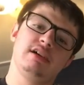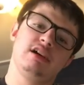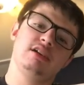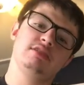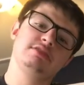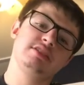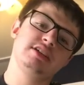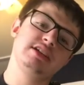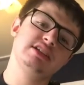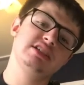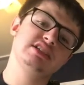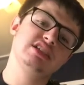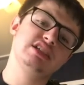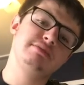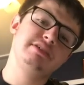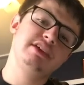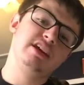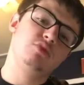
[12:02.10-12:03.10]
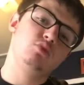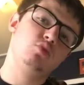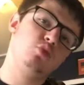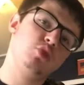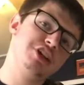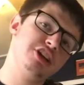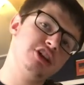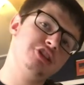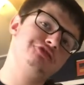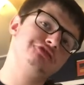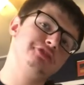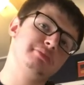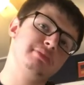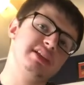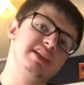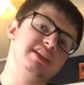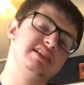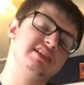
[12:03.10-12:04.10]
This is going to be weird for
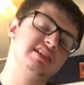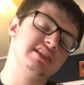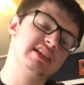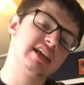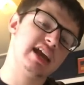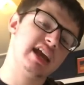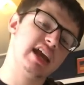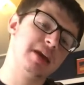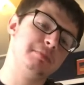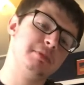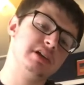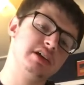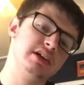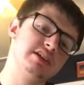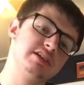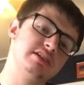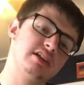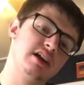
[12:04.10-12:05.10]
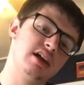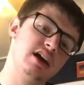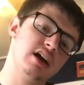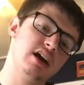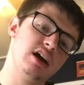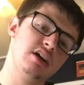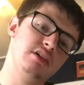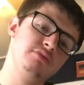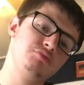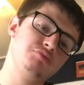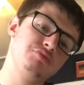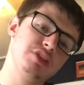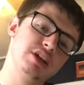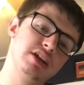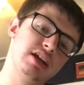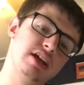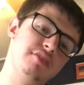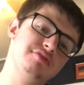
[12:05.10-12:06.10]
me to say because I don't
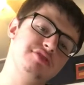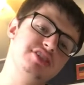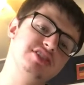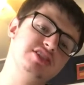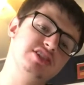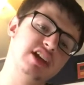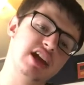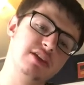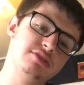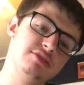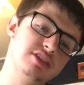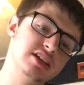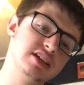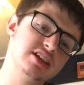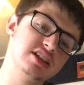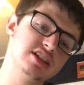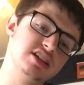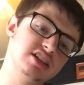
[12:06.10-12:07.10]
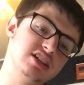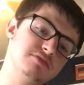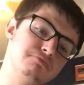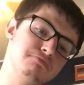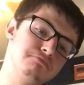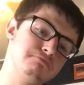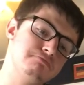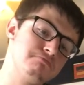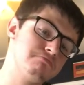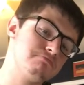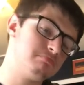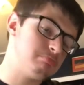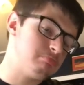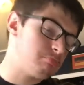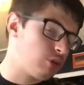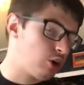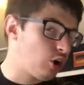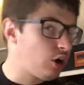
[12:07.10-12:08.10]
think I've said this
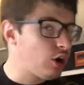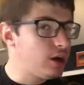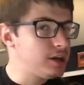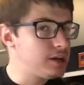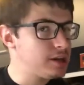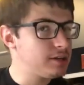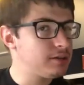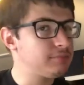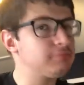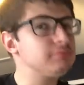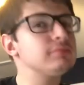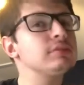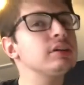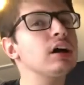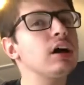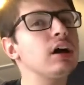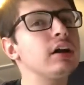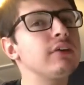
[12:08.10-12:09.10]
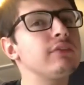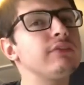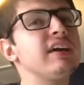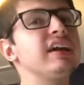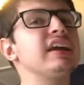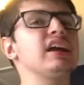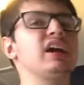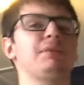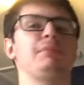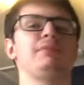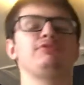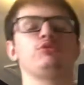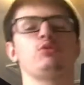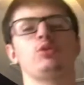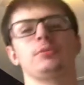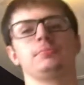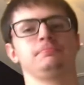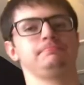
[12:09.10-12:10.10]
on on a video
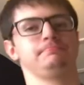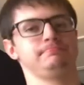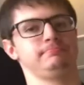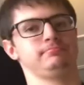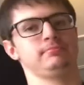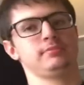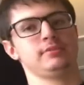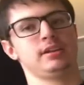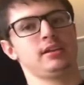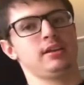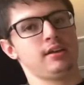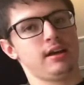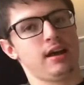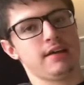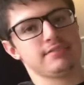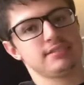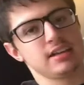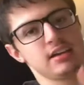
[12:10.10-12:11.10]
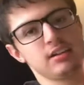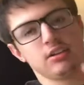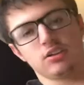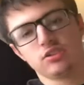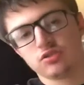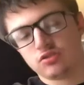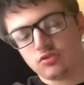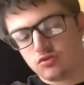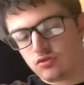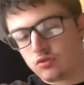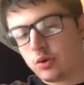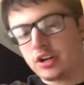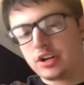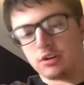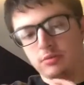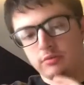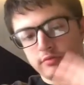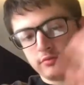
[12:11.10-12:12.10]
before. I've said it on
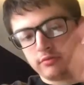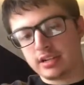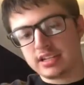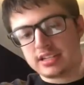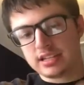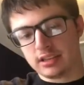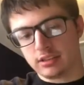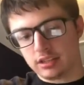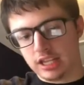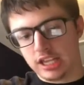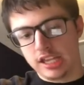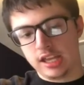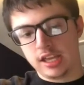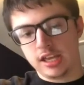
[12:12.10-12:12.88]
Twitter recently.